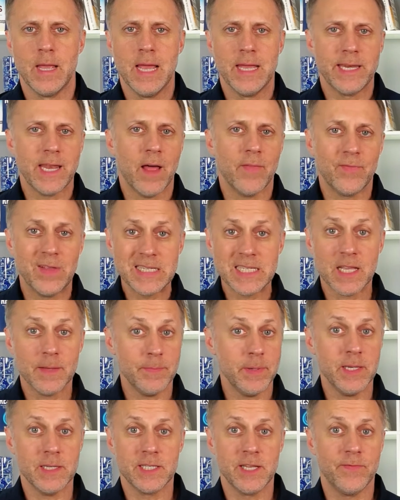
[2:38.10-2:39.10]
Now, this can
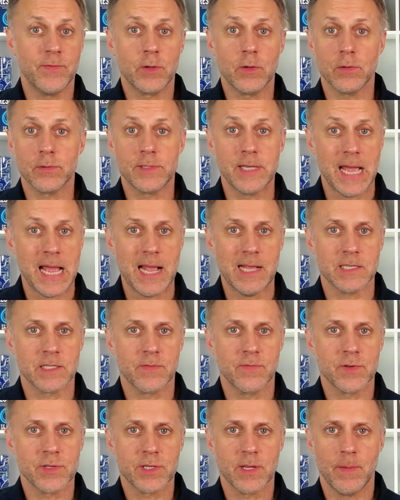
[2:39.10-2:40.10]
be a difficult task
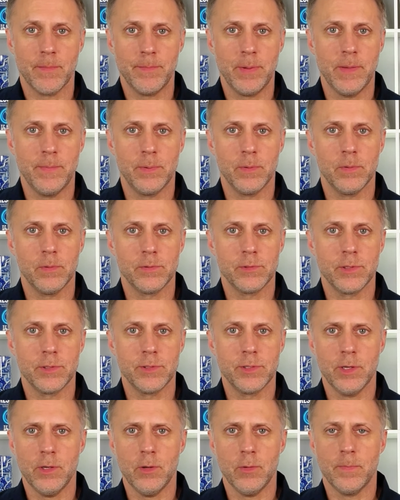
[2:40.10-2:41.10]
for some people to
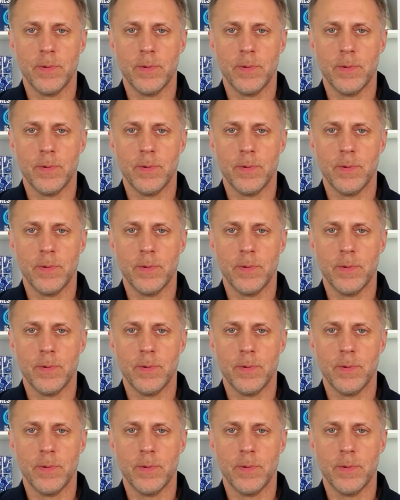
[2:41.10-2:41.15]
do,